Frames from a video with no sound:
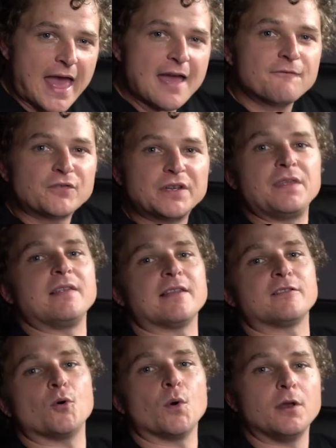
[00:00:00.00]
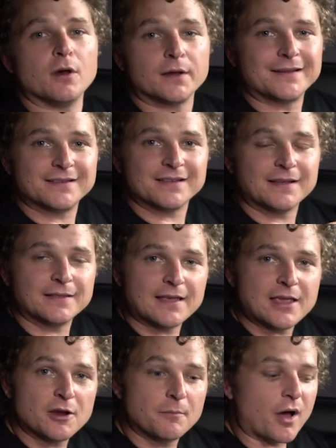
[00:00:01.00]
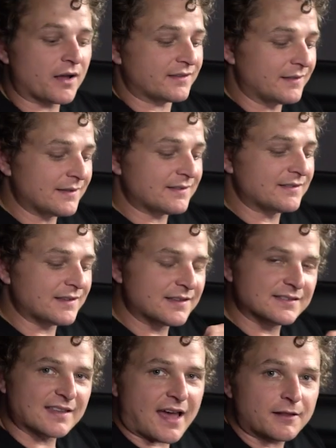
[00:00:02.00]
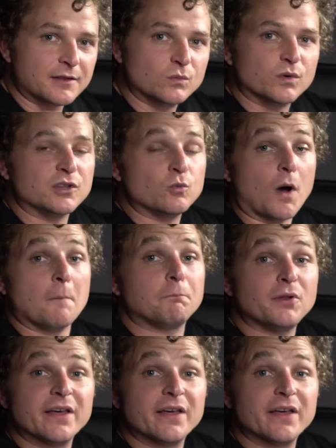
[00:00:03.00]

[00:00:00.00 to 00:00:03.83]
everything that's going on inside the gearbox, and this is exactly what you want.